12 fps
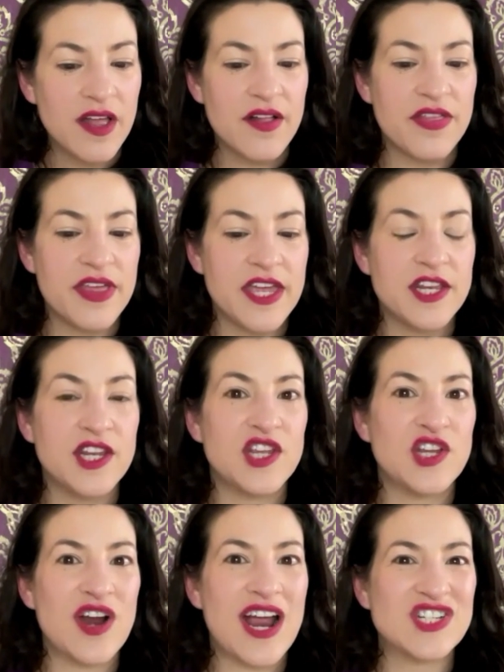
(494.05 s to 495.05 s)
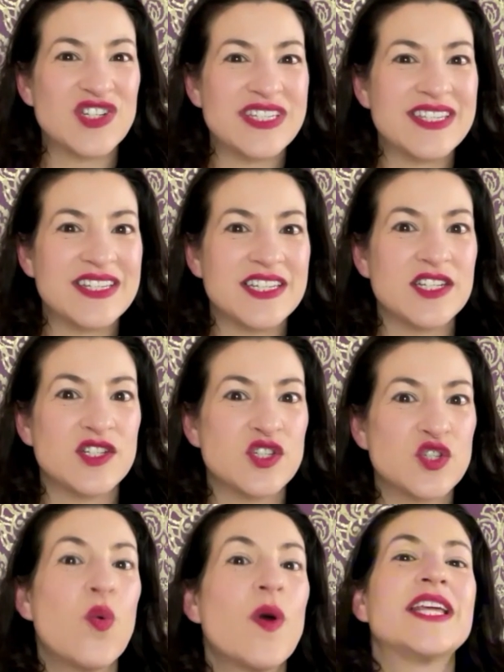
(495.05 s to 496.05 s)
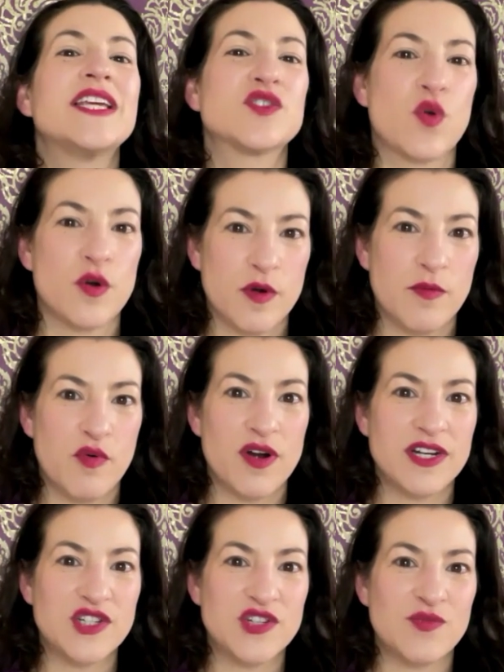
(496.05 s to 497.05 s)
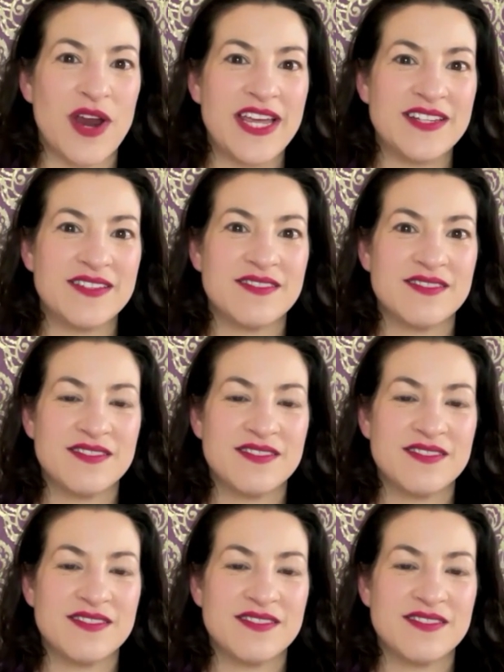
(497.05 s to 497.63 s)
then you're actually sending 20 score reports, right?